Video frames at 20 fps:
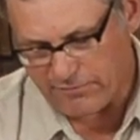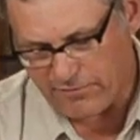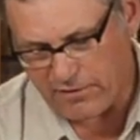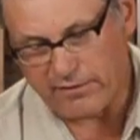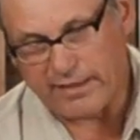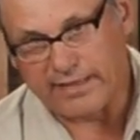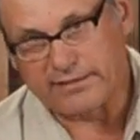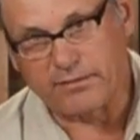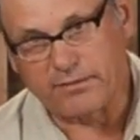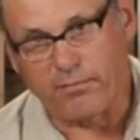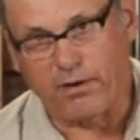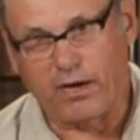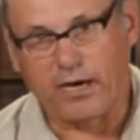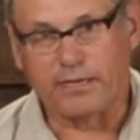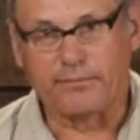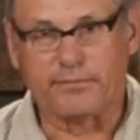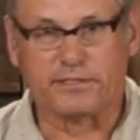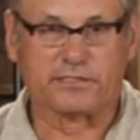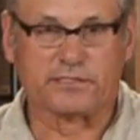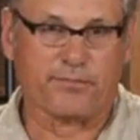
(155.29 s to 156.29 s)
fall out the
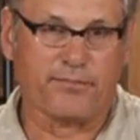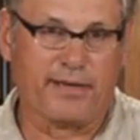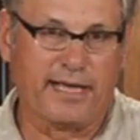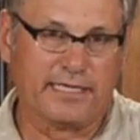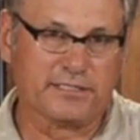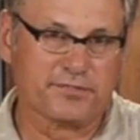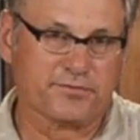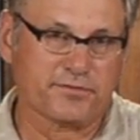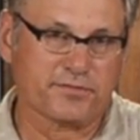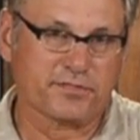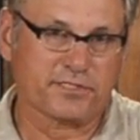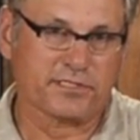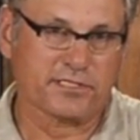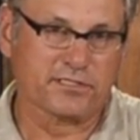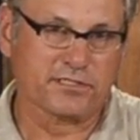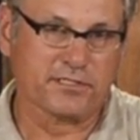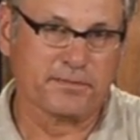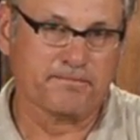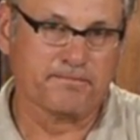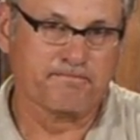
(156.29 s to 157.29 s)
bottom. It's a pass-through
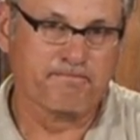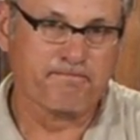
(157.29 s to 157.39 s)
system.